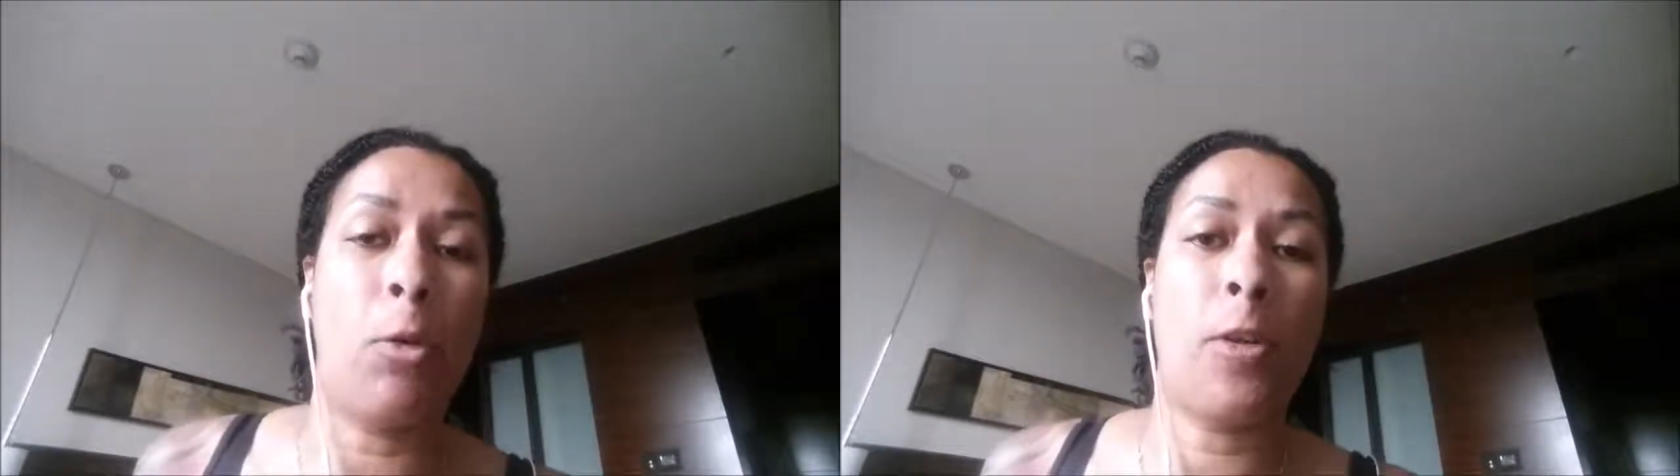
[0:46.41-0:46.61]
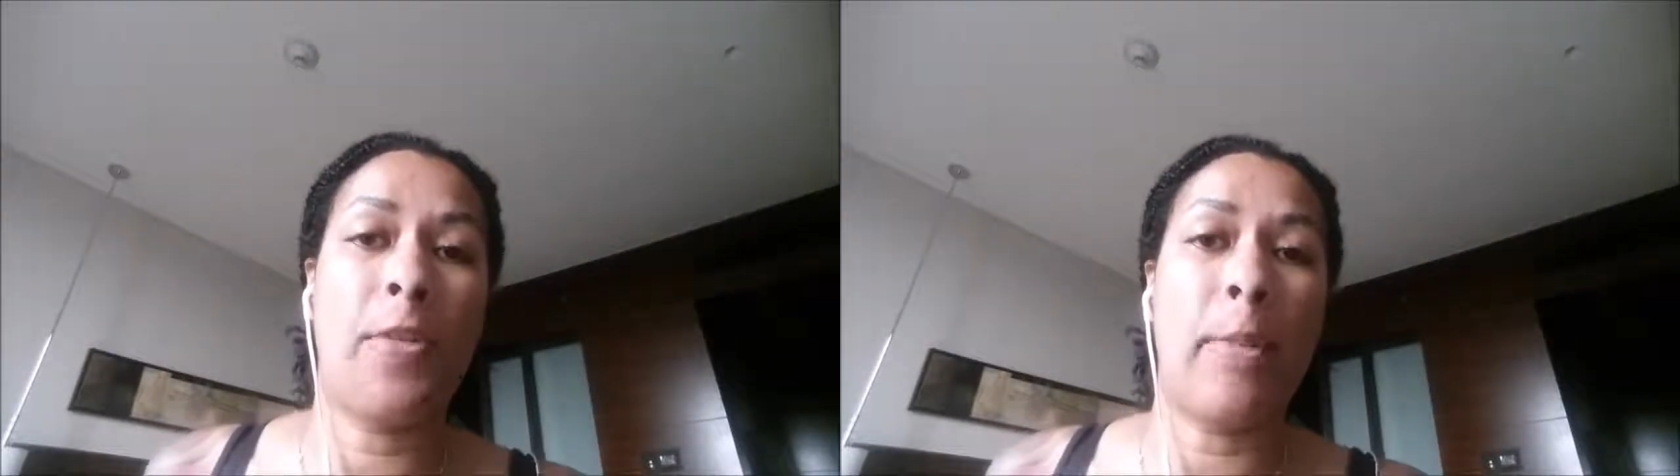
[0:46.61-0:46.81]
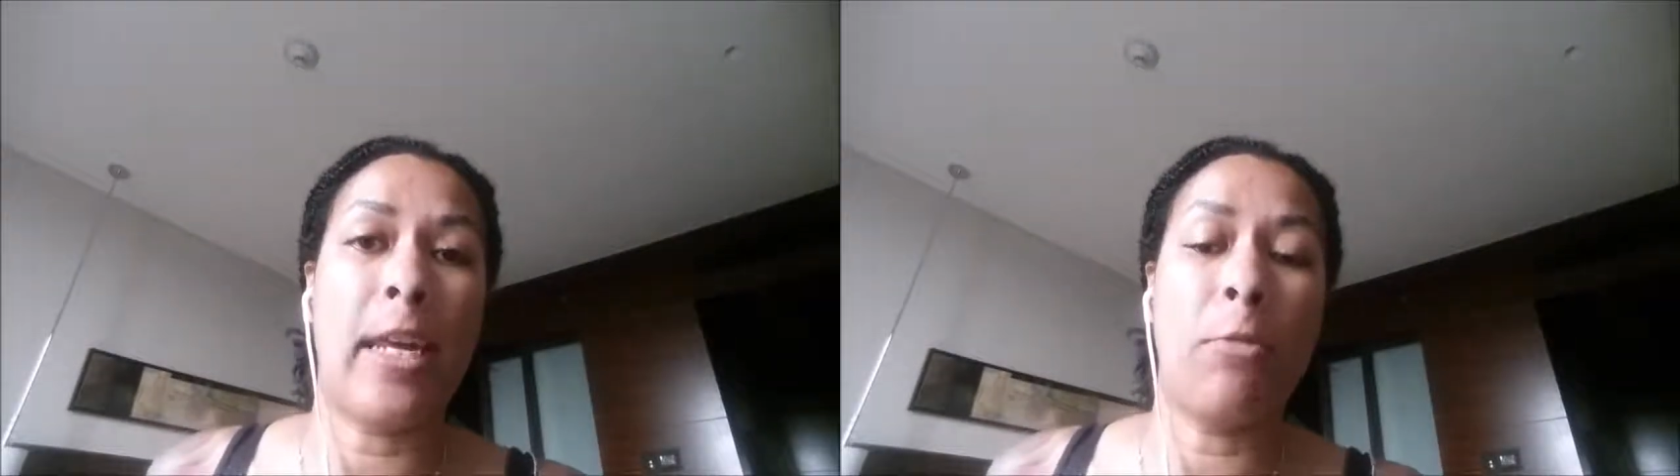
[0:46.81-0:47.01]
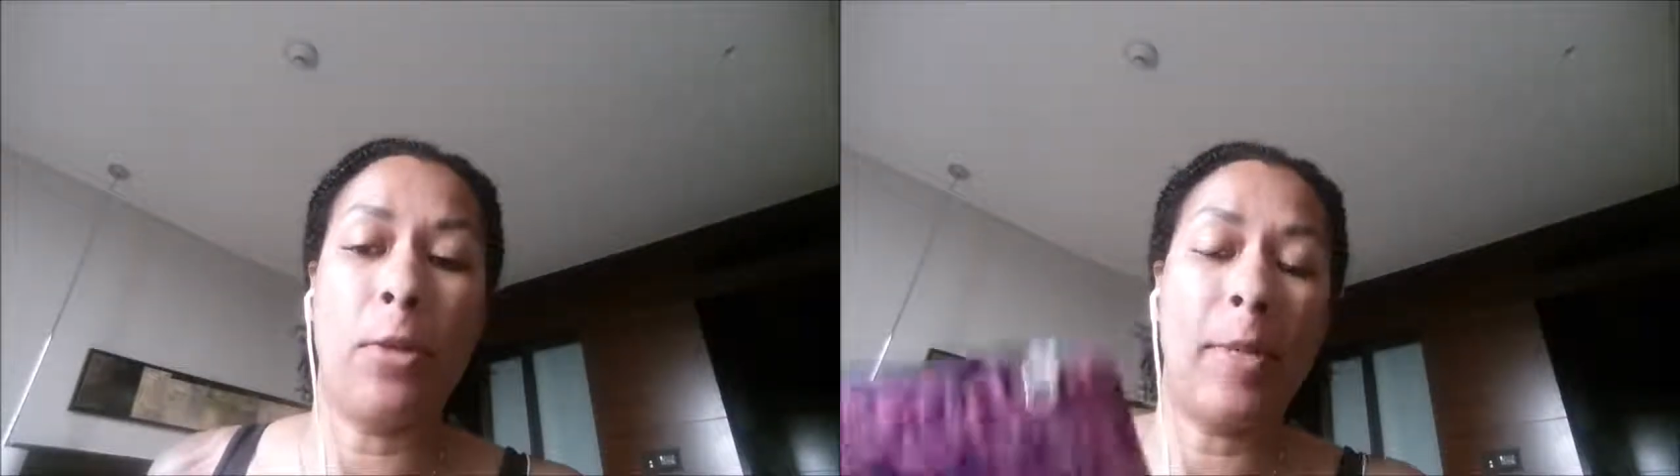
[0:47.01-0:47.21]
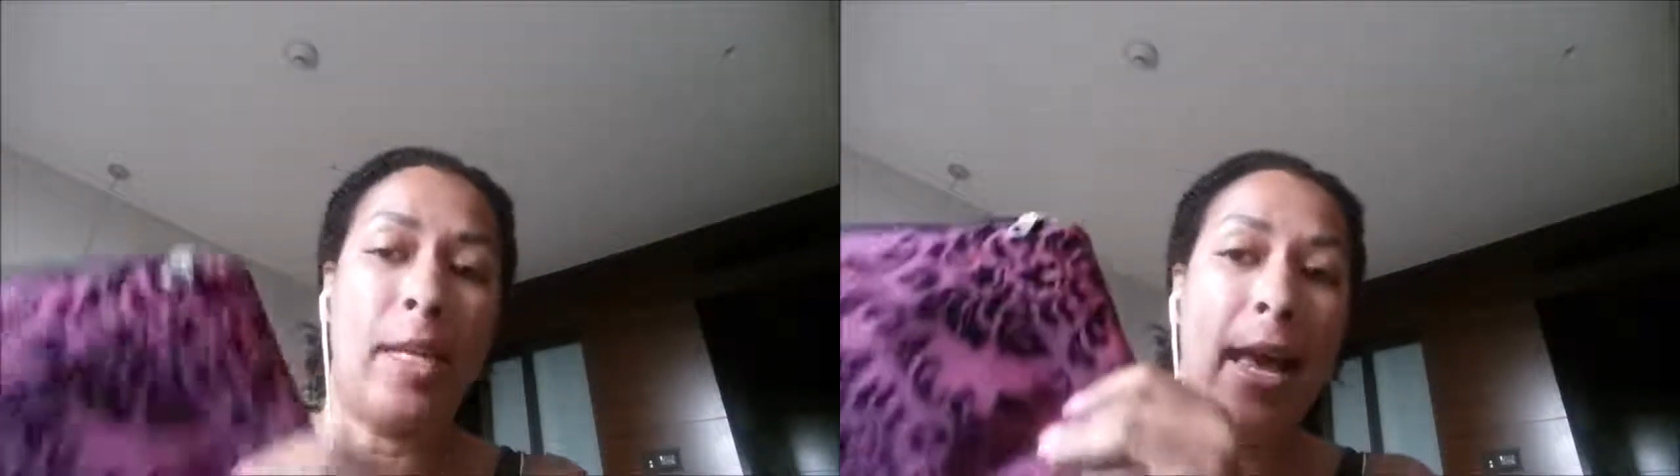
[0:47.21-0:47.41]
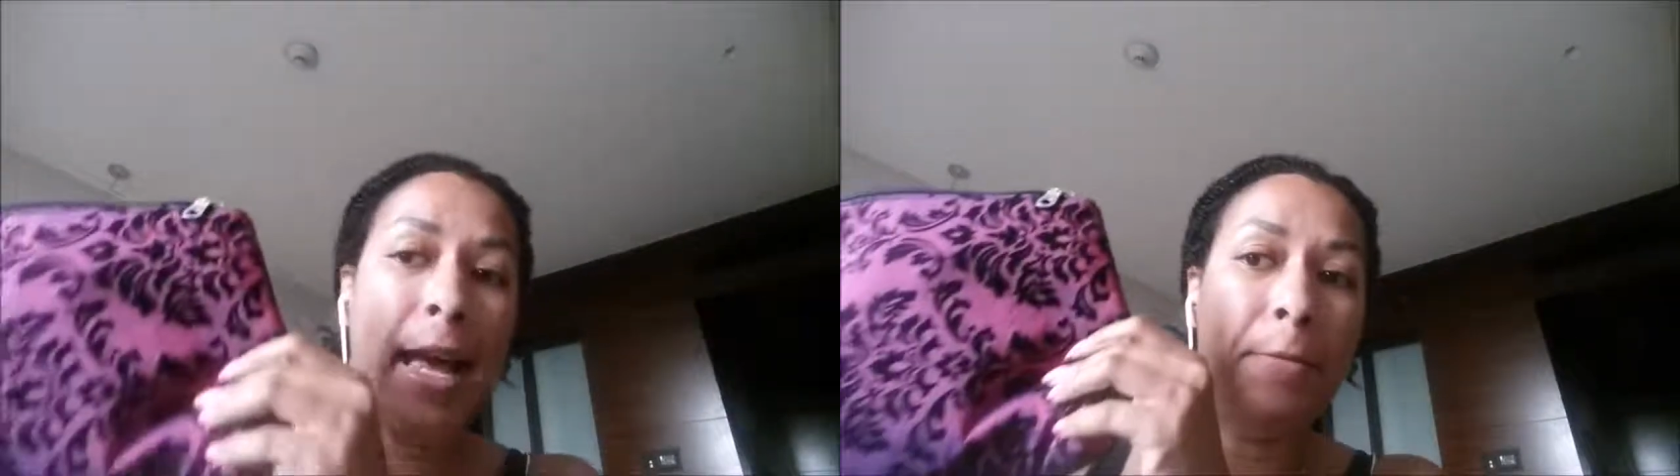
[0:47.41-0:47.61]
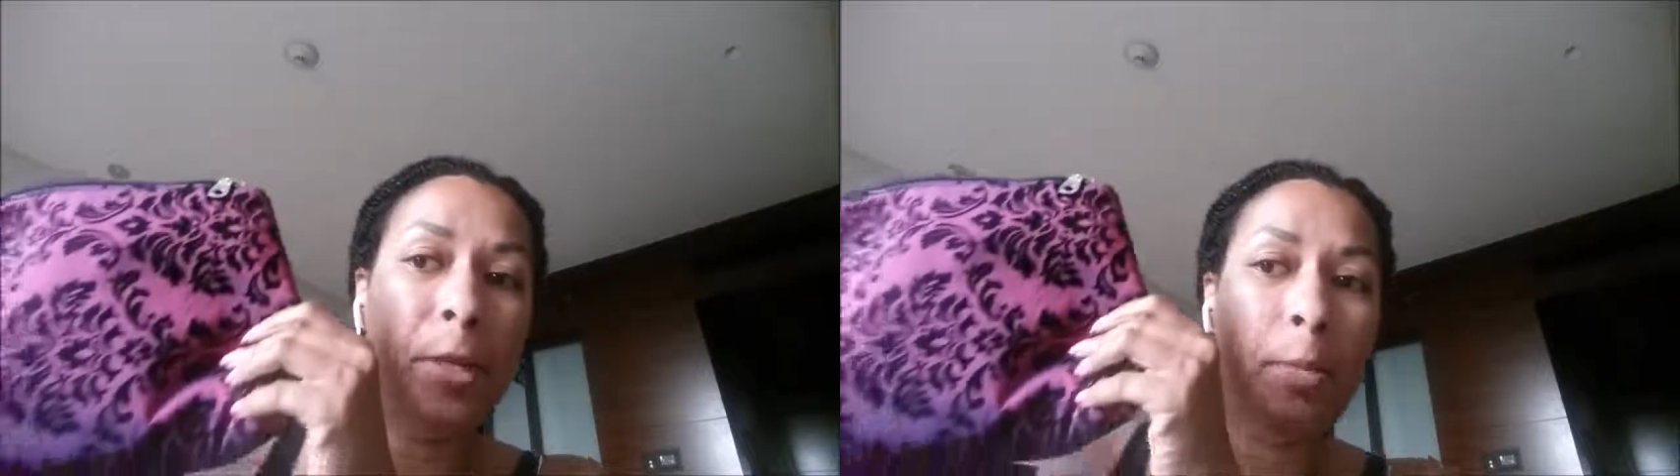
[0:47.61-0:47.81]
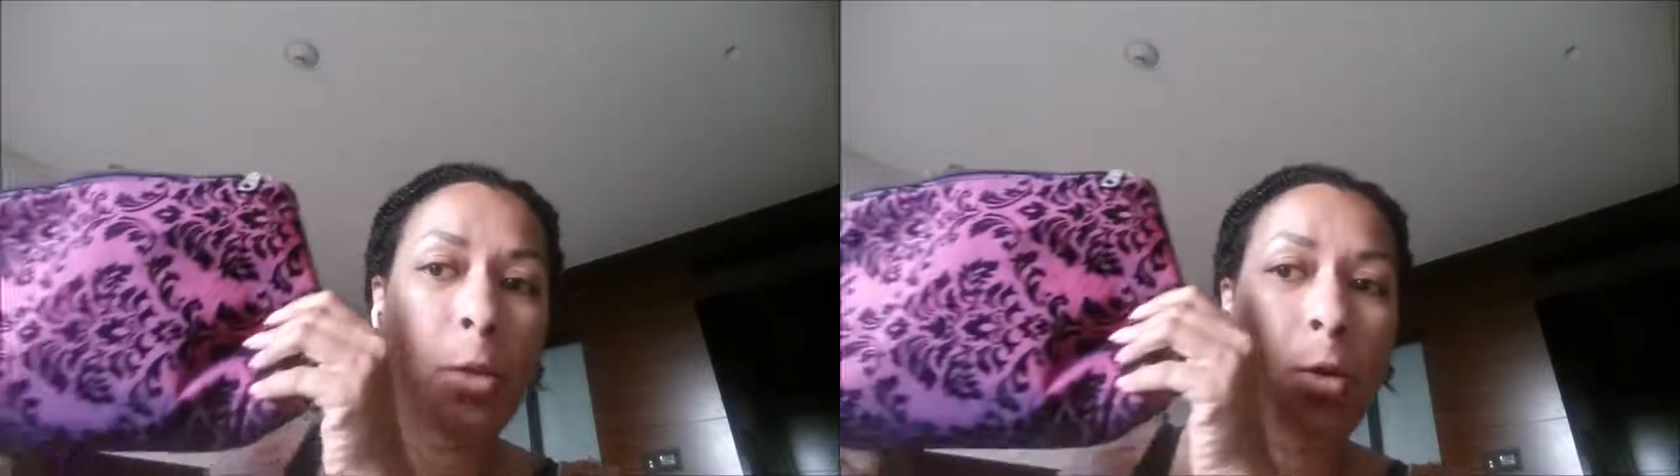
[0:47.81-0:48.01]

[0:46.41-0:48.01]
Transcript: worked for me would be to have some